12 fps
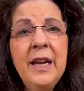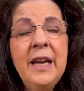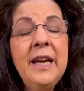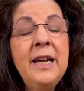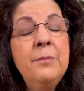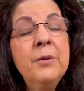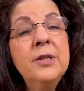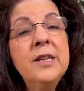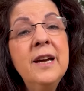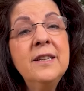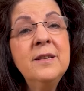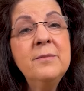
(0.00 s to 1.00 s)
he'd
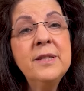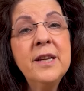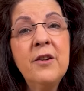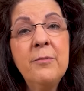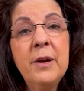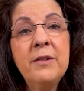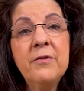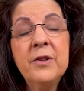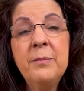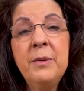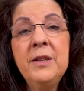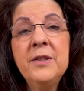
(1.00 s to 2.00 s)
protect himself by
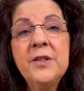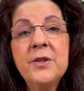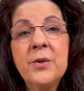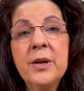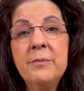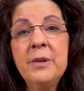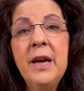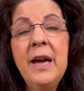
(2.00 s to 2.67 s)
flipping the script